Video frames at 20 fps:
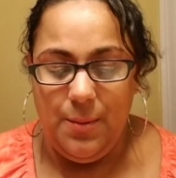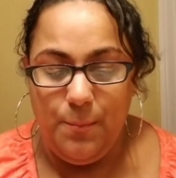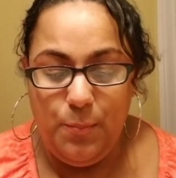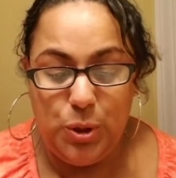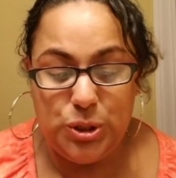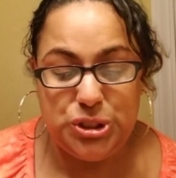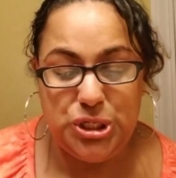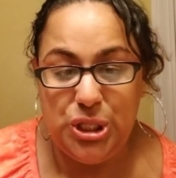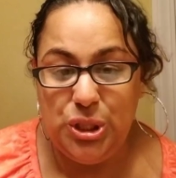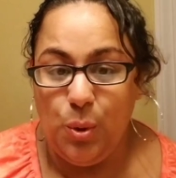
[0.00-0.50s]

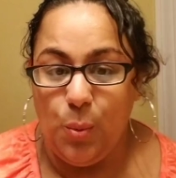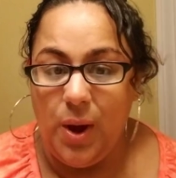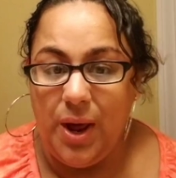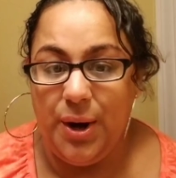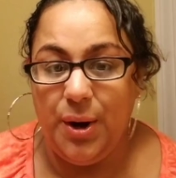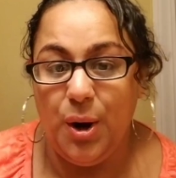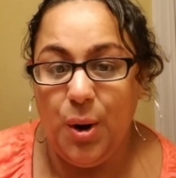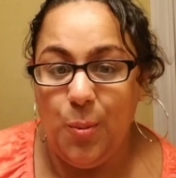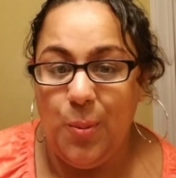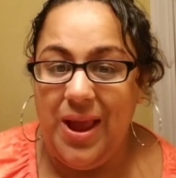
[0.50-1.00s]
pushing the
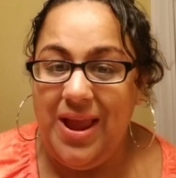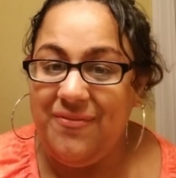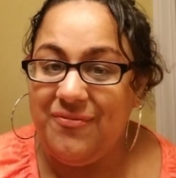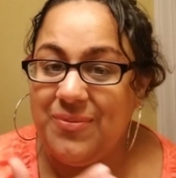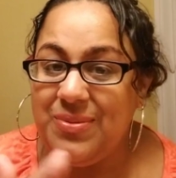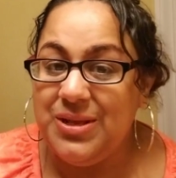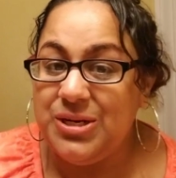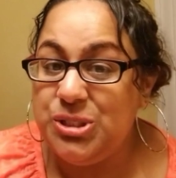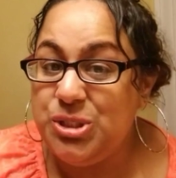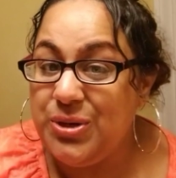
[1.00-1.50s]
water away
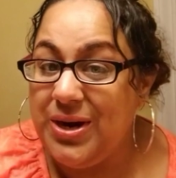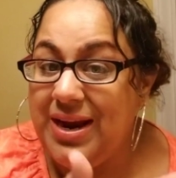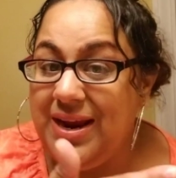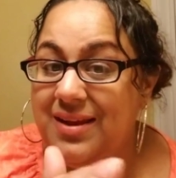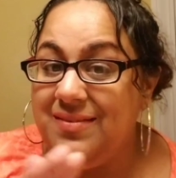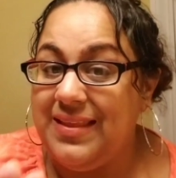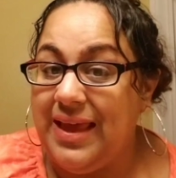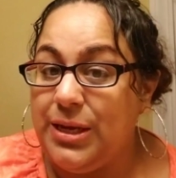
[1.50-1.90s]
from the drain.